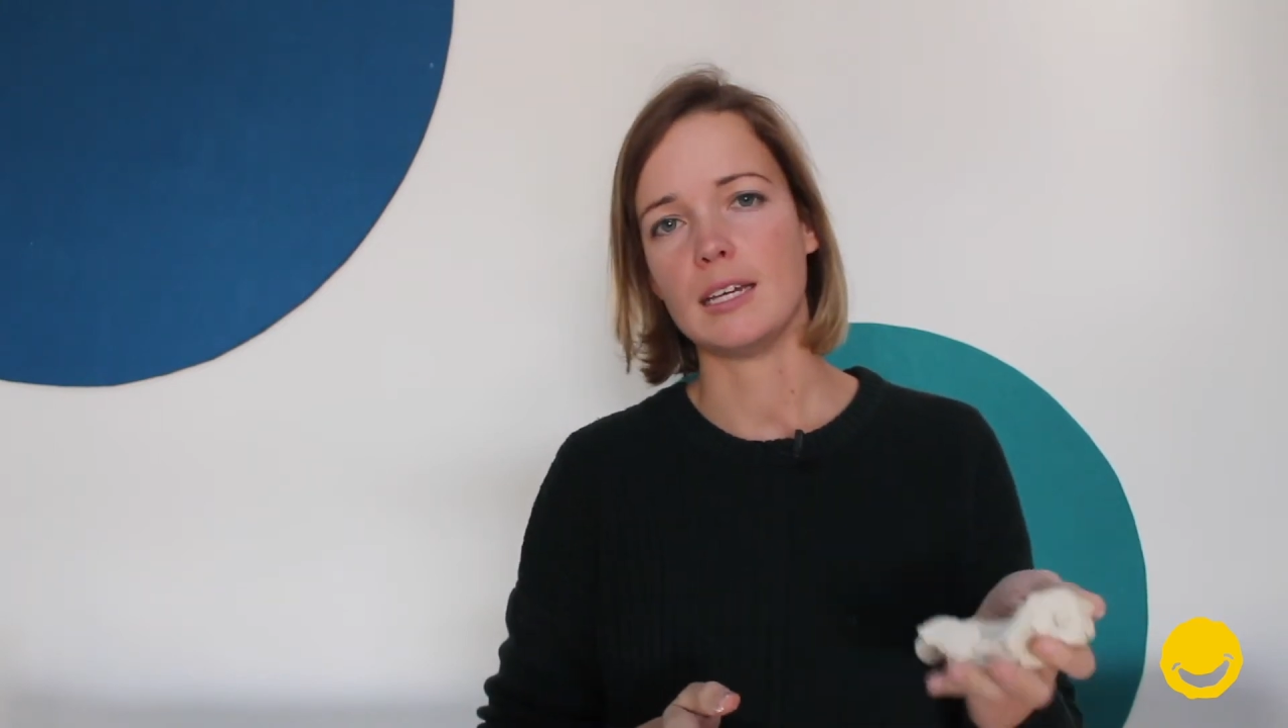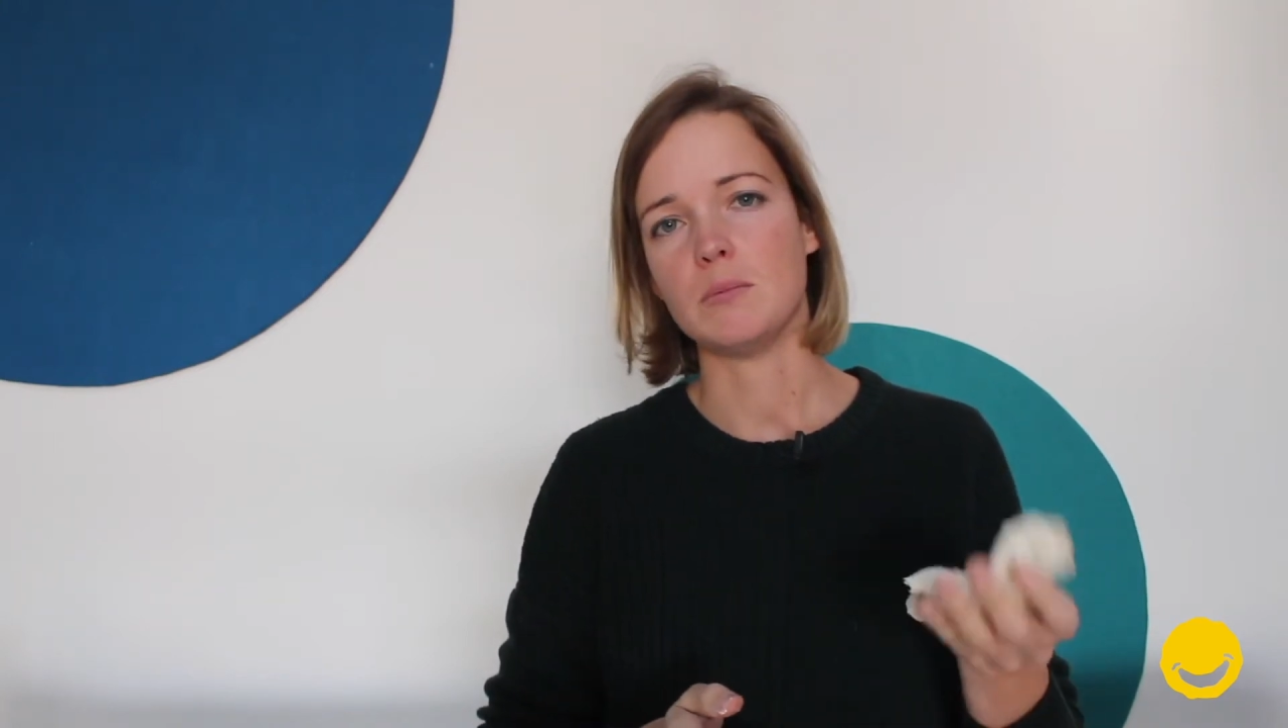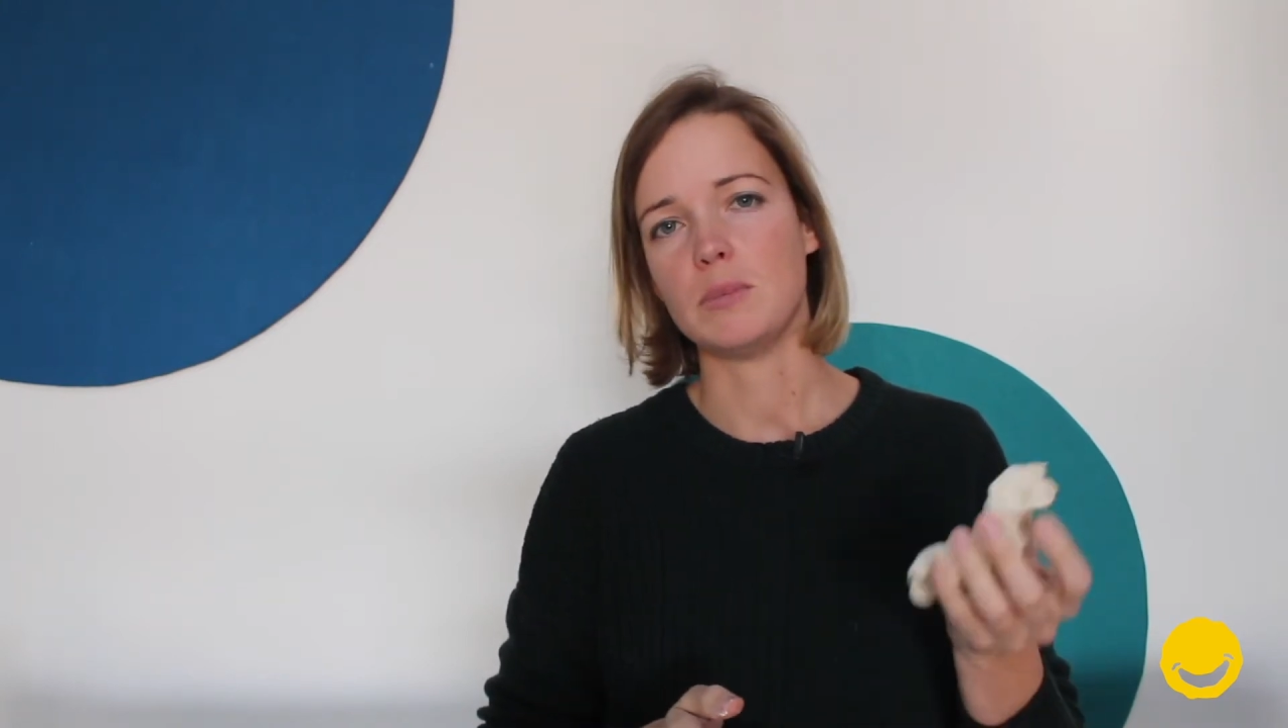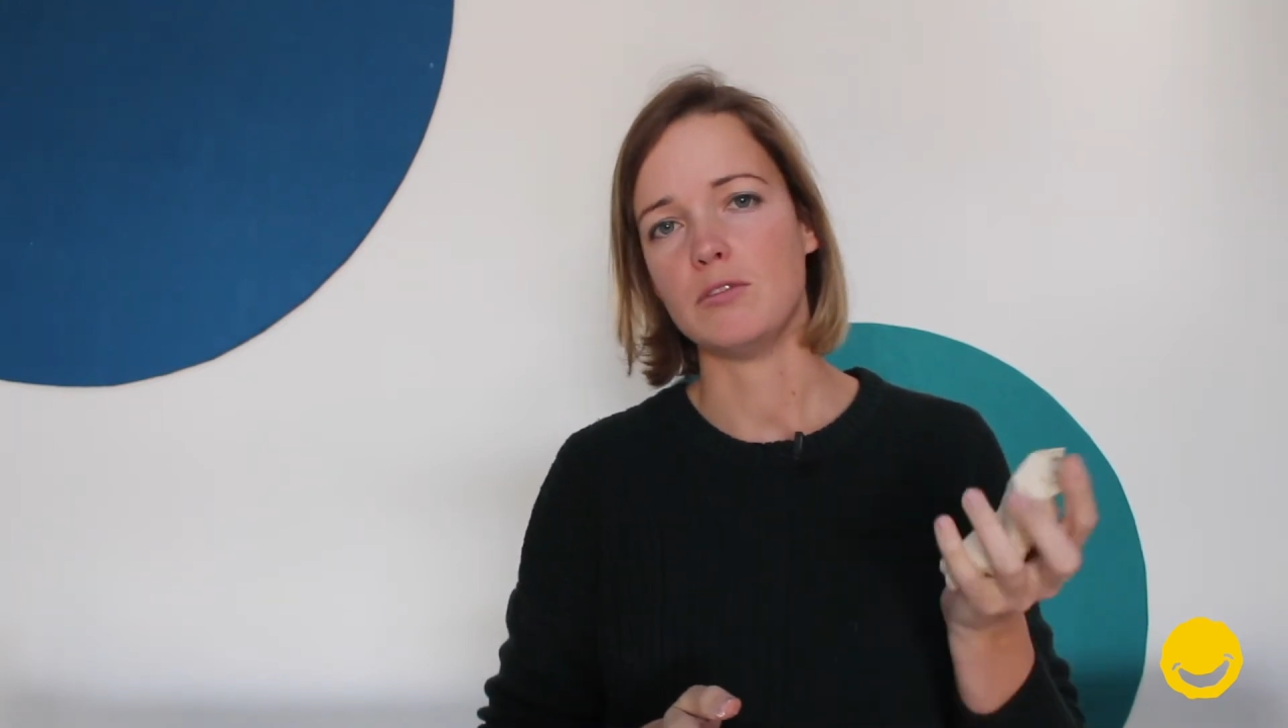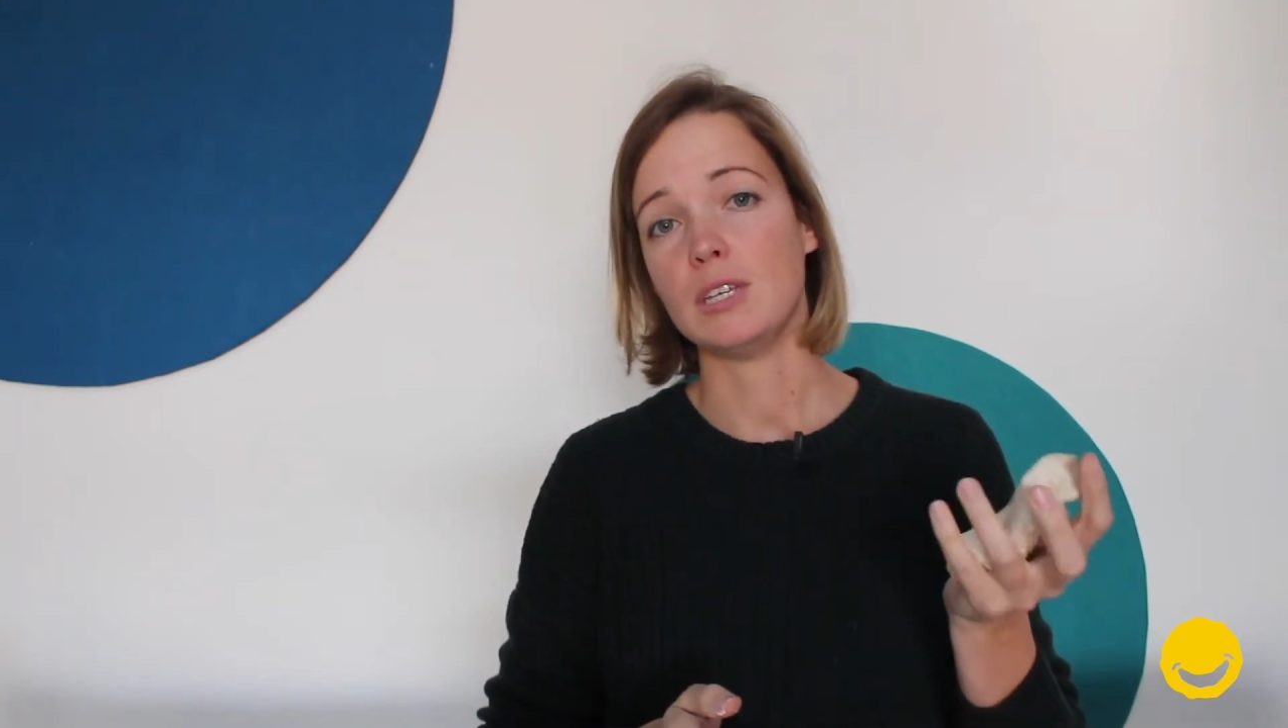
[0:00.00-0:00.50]

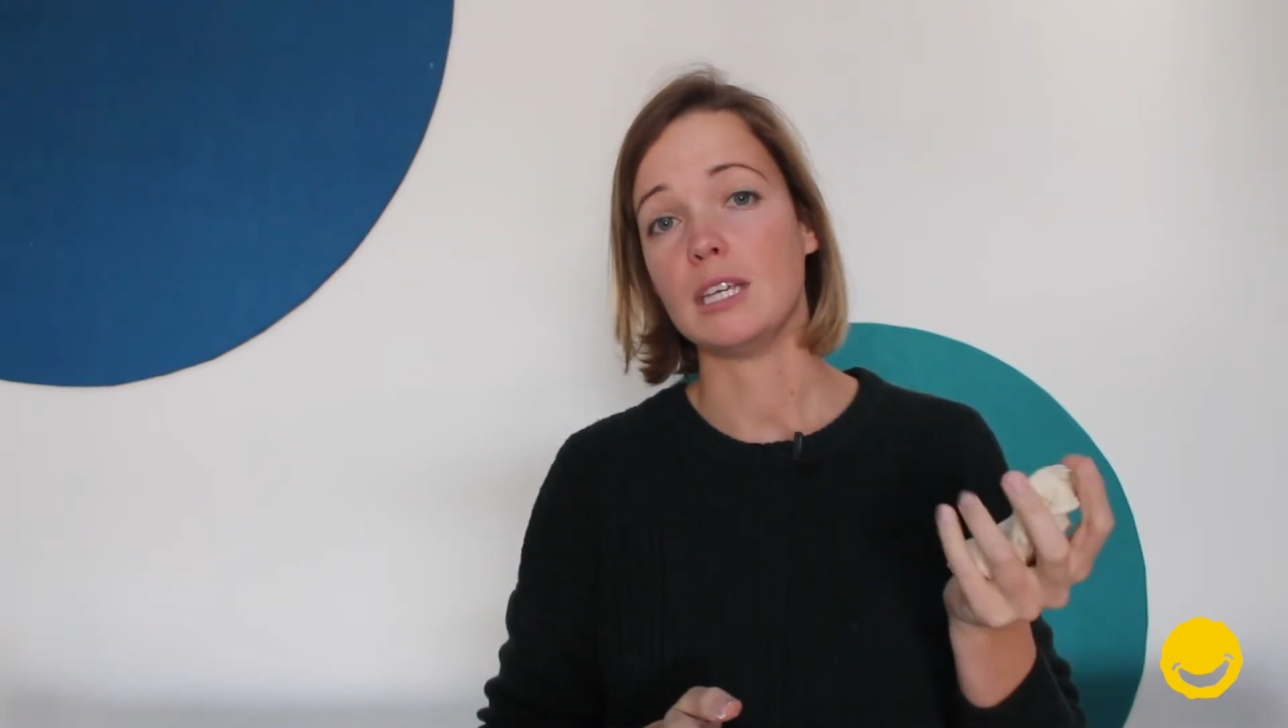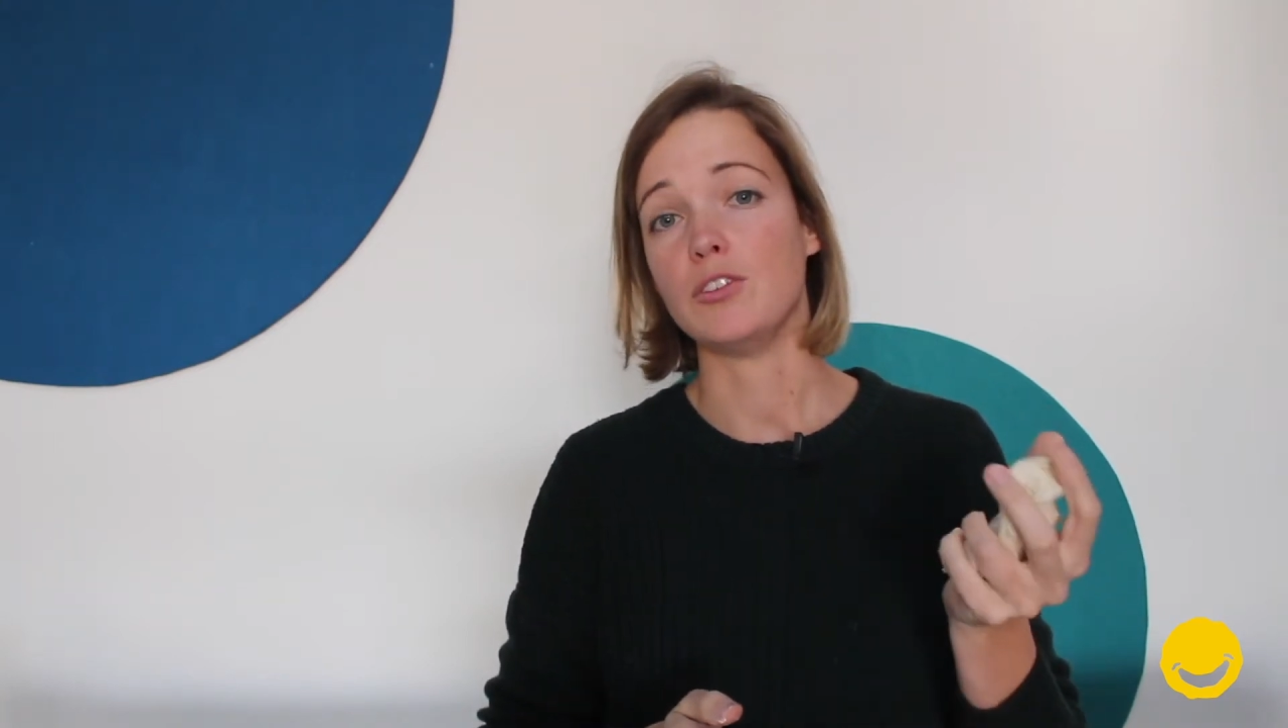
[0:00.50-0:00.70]
can be really